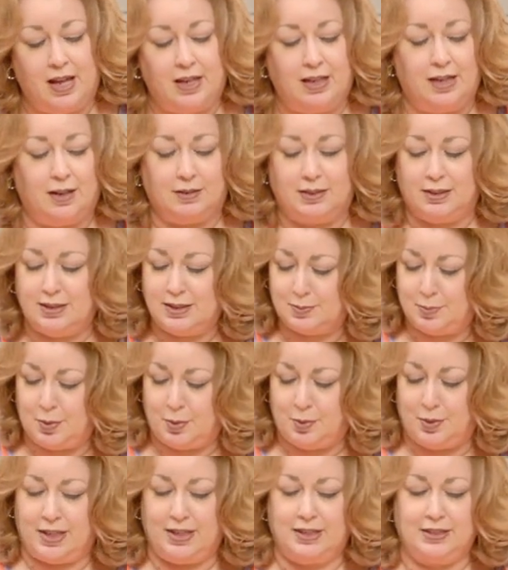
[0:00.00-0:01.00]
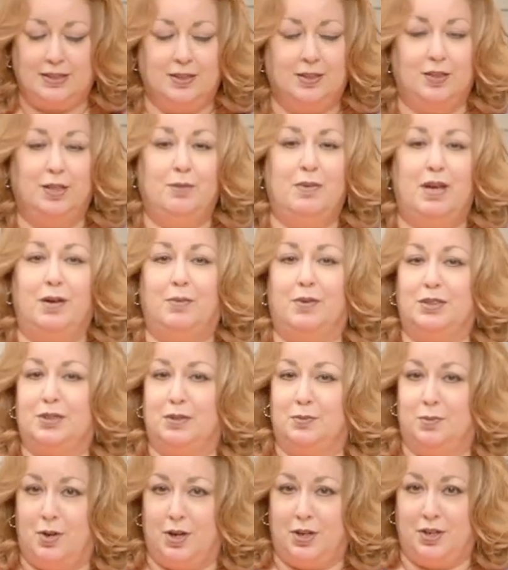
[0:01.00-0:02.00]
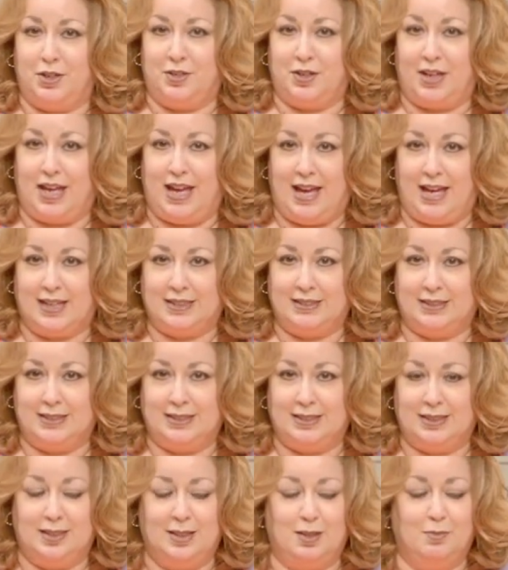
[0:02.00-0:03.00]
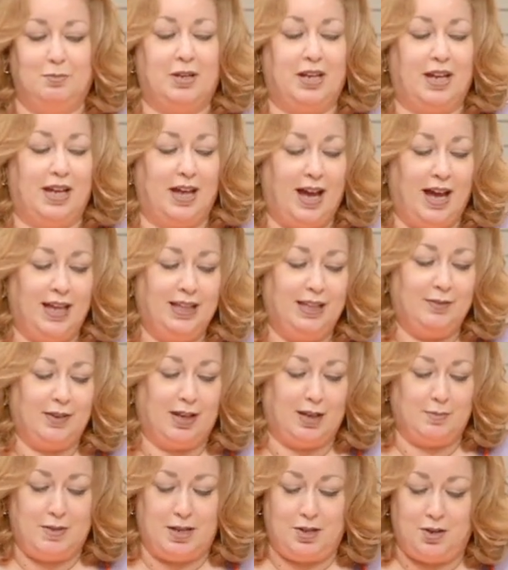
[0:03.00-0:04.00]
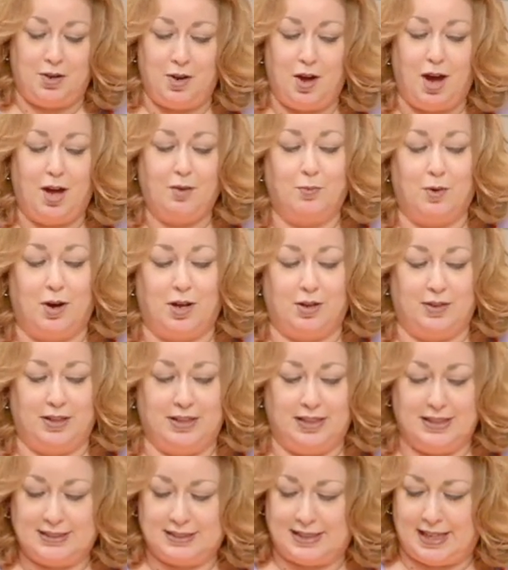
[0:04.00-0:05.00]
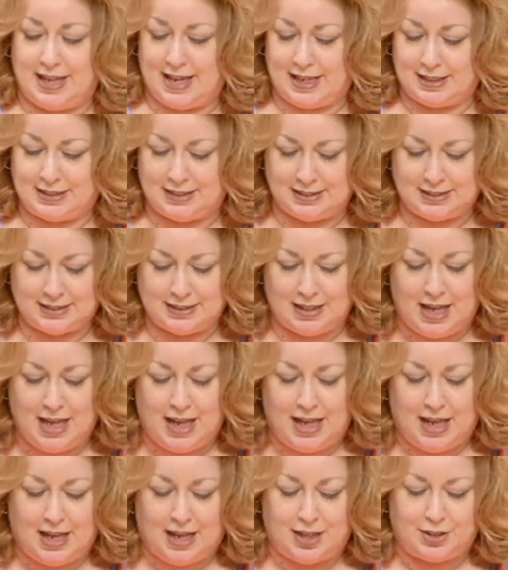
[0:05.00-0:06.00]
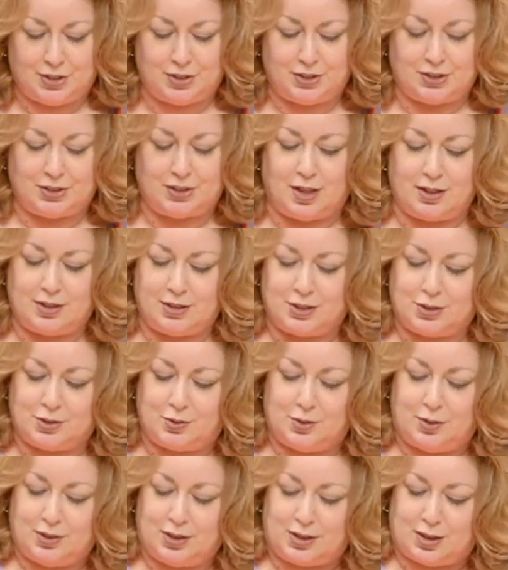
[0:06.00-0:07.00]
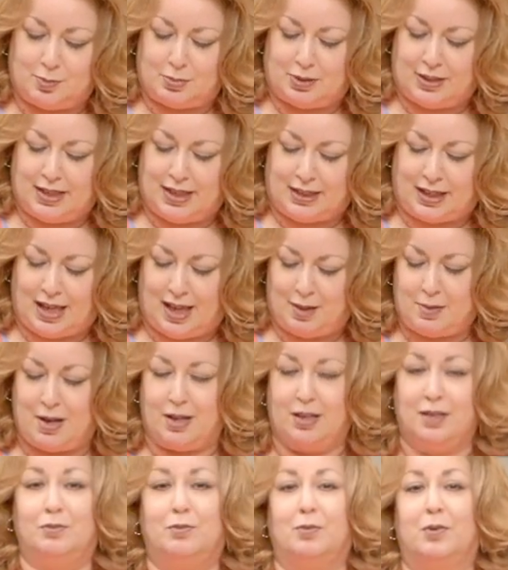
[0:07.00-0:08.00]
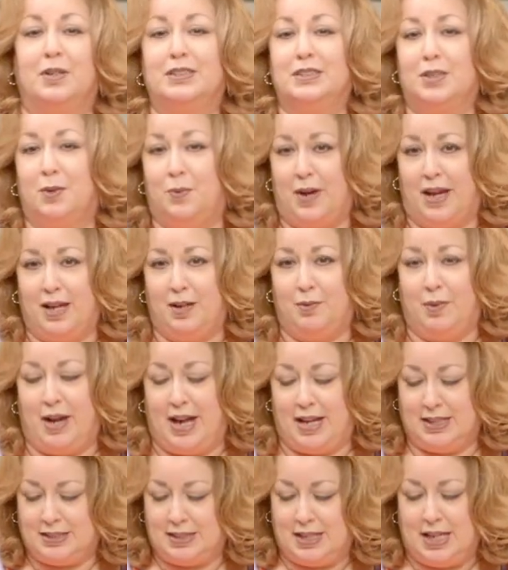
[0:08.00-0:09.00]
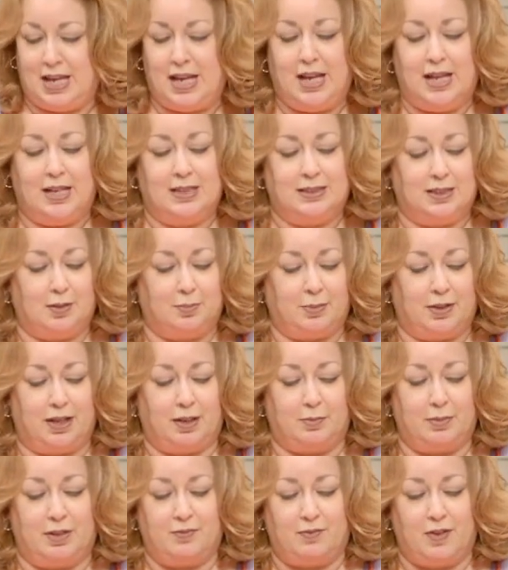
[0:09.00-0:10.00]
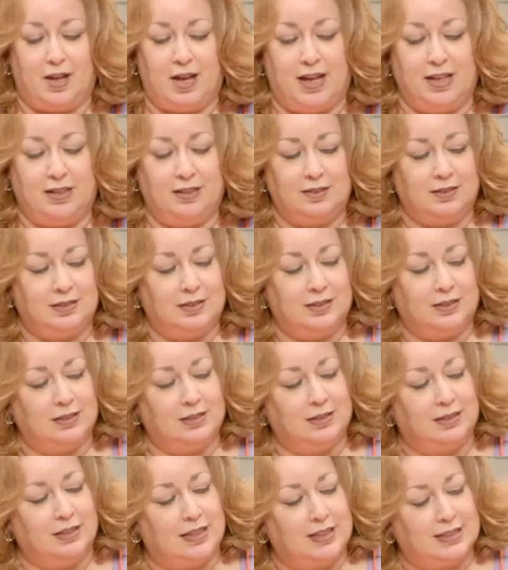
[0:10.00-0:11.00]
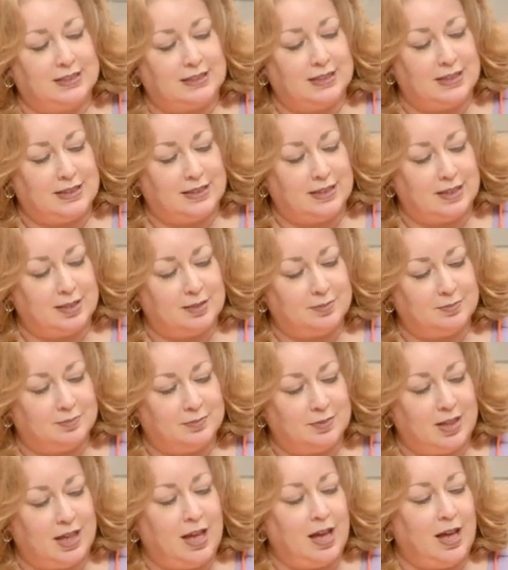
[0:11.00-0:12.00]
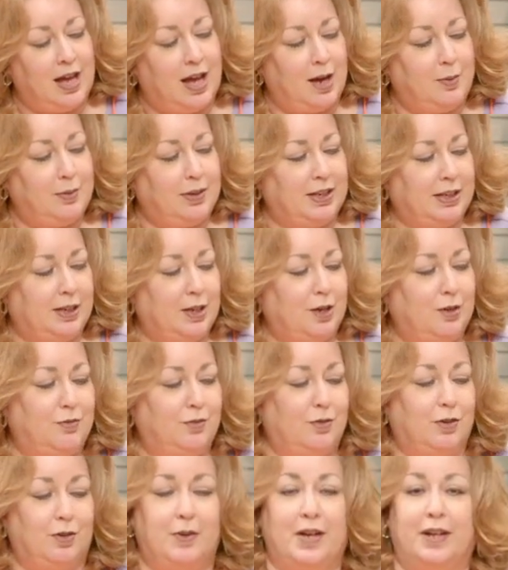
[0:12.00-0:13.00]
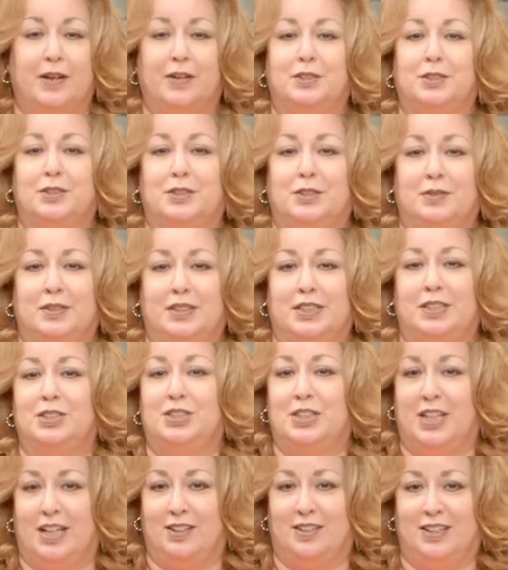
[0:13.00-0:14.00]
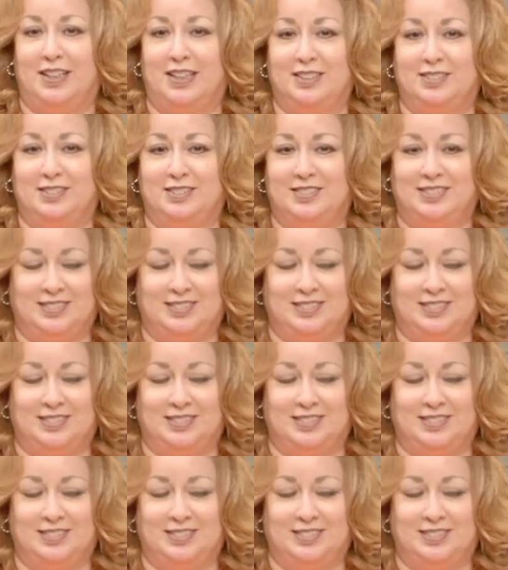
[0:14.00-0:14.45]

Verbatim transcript: Now at this point, you may want to water your cactus, but I highly recommend not watering this cactus. As you saw, the soil that the plant came out of was quite wet. So the plant will be fine. Let it sit there. I would let it go for a week or two and then check on it.